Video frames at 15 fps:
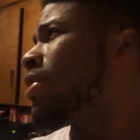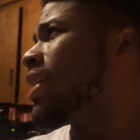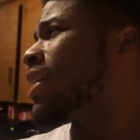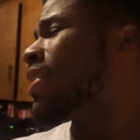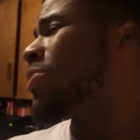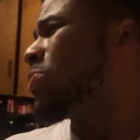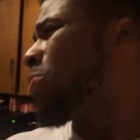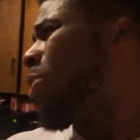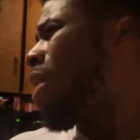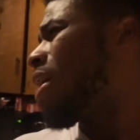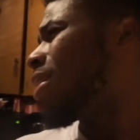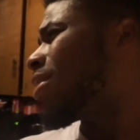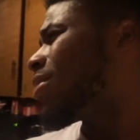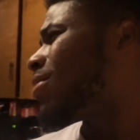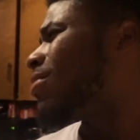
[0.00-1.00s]
season,
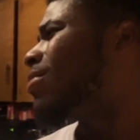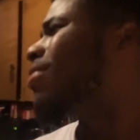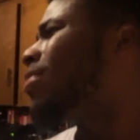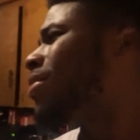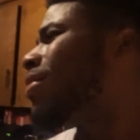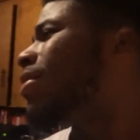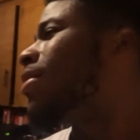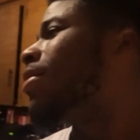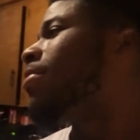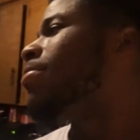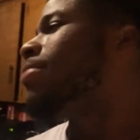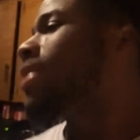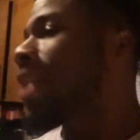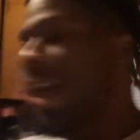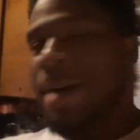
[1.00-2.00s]
water.
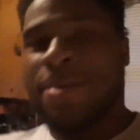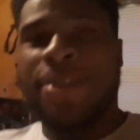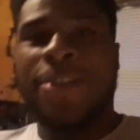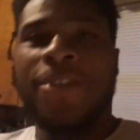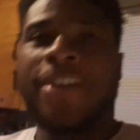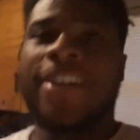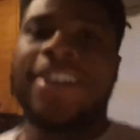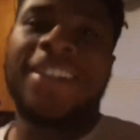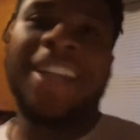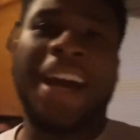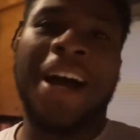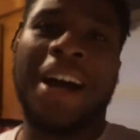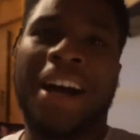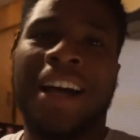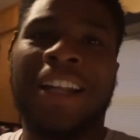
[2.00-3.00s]
I'm joking.
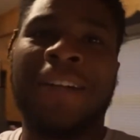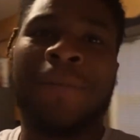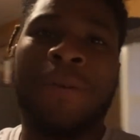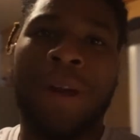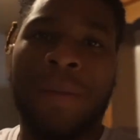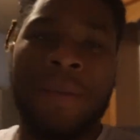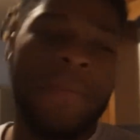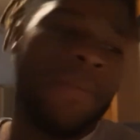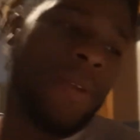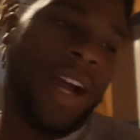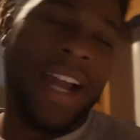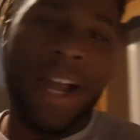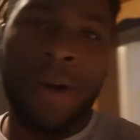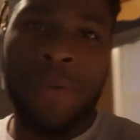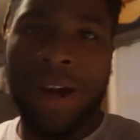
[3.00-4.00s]
Nah, I love my white people. I
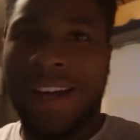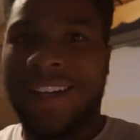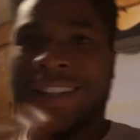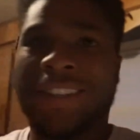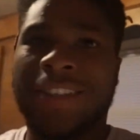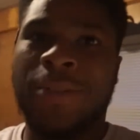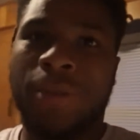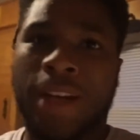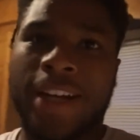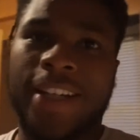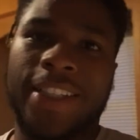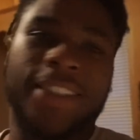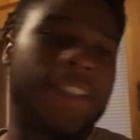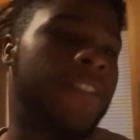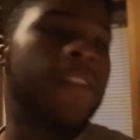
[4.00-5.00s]
got white aunts and white
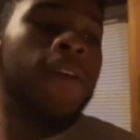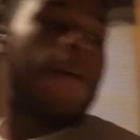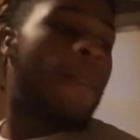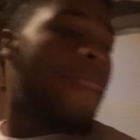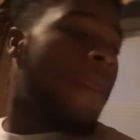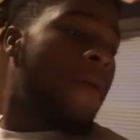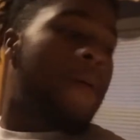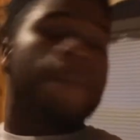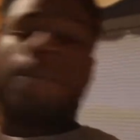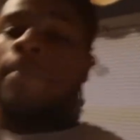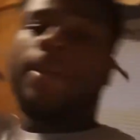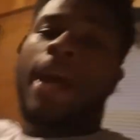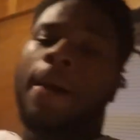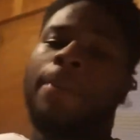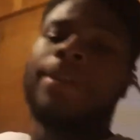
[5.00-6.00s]
cousins.
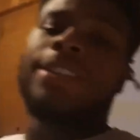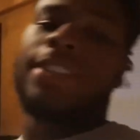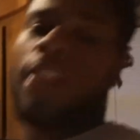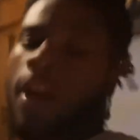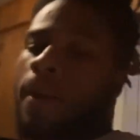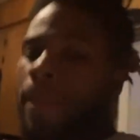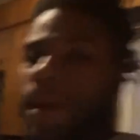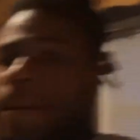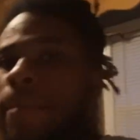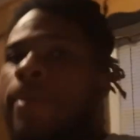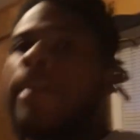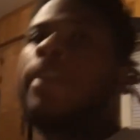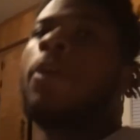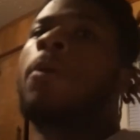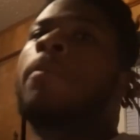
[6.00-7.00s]
Now I put salt, pepper,
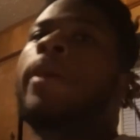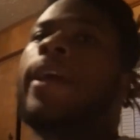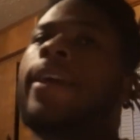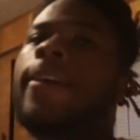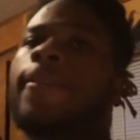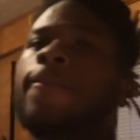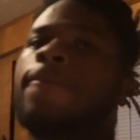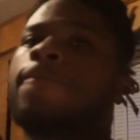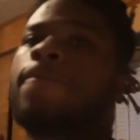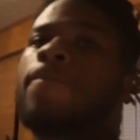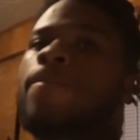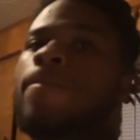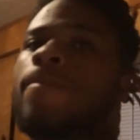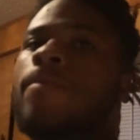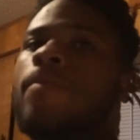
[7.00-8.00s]
and obey.
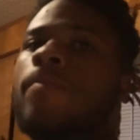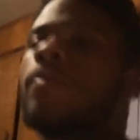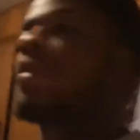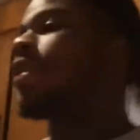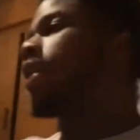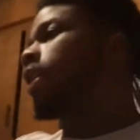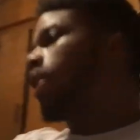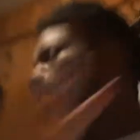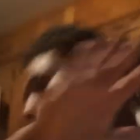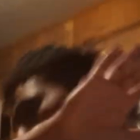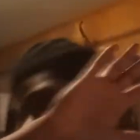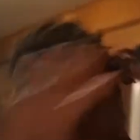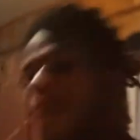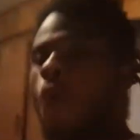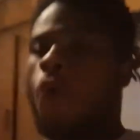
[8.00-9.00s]

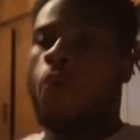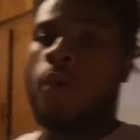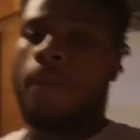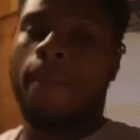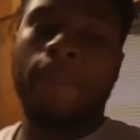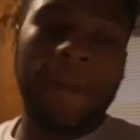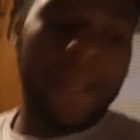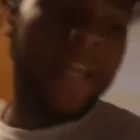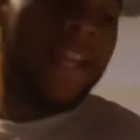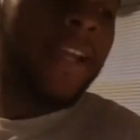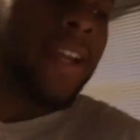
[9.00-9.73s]
Old bay.